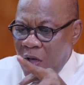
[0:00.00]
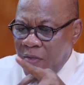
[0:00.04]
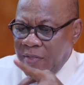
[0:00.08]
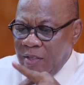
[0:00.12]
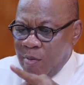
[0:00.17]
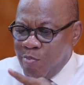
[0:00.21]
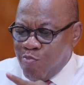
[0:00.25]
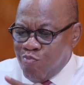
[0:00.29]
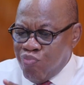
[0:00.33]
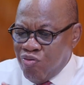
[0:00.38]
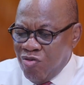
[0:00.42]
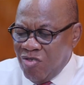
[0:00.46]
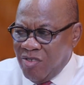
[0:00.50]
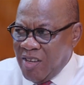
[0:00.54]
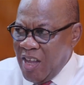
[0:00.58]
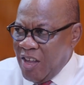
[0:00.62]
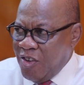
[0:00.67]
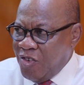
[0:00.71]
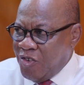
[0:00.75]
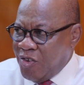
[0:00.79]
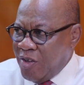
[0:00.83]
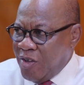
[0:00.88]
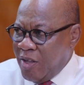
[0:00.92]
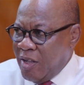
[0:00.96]
have the
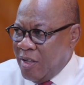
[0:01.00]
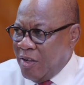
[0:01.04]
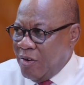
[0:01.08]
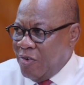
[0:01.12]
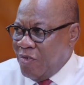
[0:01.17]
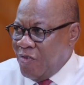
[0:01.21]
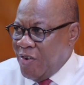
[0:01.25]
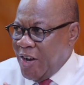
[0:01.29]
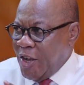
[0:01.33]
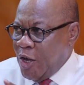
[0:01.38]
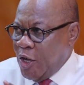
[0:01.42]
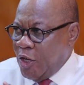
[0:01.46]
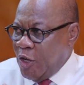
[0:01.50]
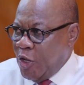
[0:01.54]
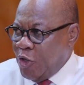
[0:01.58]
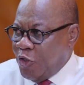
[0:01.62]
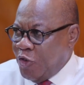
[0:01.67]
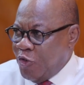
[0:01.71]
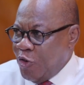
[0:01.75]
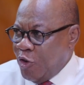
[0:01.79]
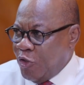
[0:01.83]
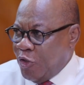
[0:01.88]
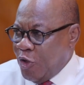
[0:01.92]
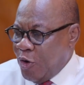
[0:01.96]
Prudential
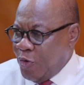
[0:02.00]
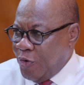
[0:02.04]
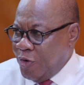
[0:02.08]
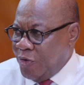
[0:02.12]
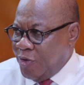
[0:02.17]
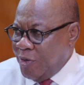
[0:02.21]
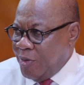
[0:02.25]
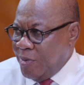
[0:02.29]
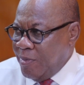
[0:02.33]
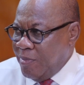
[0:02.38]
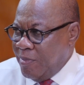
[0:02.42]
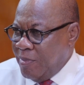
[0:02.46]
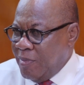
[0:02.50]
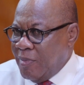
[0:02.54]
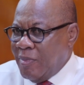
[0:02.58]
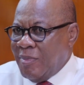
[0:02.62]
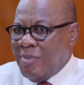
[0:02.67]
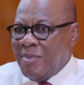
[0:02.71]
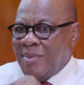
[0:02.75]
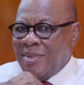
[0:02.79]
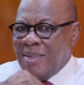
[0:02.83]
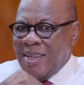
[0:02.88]
Regulatory Authority. Mm.